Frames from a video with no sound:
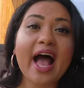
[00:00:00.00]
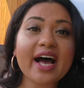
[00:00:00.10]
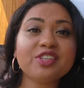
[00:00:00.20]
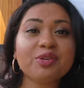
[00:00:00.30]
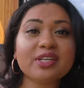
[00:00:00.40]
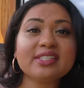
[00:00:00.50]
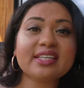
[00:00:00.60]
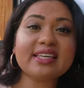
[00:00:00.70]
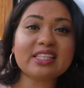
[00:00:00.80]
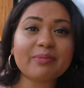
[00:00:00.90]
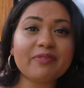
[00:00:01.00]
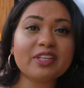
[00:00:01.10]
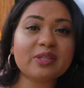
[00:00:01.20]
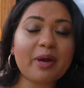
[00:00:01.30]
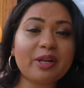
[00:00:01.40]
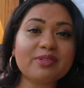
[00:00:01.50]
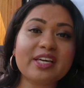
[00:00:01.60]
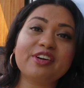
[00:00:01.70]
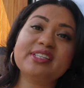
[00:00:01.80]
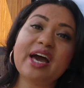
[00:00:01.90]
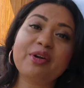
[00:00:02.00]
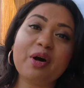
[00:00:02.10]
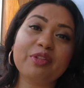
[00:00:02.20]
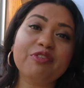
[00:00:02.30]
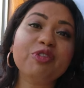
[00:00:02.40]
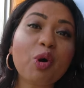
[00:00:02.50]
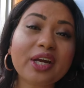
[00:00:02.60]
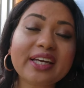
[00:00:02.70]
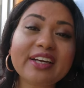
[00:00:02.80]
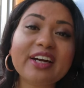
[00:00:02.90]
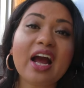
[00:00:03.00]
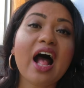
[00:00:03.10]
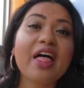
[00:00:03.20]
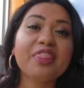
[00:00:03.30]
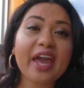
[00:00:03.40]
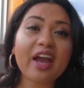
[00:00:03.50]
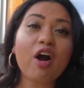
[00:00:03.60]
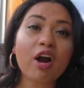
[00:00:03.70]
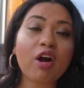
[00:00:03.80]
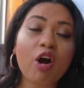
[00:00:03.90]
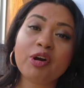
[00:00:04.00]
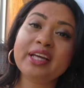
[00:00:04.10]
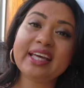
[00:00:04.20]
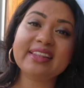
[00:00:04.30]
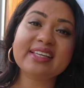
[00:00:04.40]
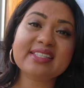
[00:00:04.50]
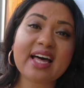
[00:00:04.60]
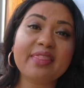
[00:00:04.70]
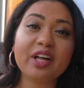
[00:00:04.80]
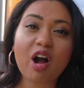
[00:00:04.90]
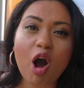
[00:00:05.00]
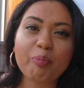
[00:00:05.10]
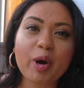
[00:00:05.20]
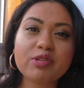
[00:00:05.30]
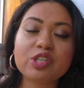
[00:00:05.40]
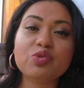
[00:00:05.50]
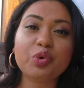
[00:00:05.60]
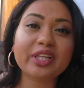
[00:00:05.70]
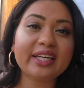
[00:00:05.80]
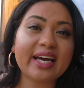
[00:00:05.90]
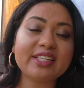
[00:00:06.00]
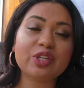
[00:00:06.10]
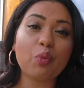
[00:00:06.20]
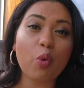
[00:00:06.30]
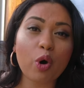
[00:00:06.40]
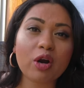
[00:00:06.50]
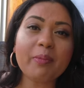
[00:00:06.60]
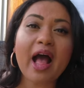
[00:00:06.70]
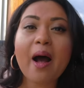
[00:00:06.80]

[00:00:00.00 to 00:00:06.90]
As you can see, some of the tomatoes that are down on the floor here, they are already in the sun. The compost is really nice and warm.